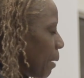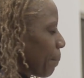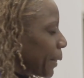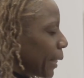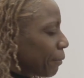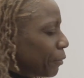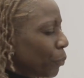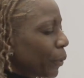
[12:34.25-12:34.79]

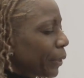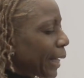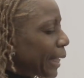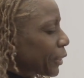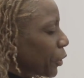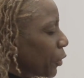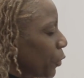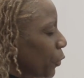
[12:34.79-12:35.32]
But everywhere
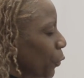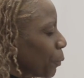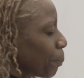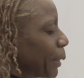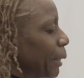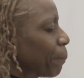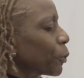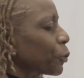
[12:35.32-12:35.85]
I turn,
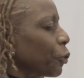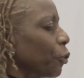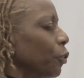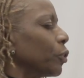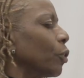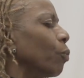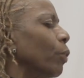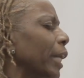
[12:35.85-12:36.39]
people
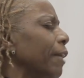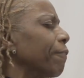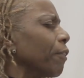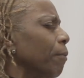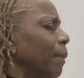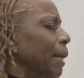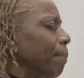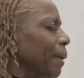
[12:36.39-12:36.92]
turn away
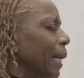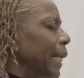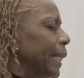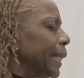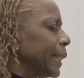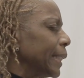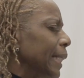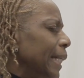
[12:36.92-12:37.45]
from my
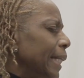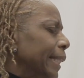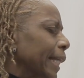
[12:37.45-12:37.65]
pain.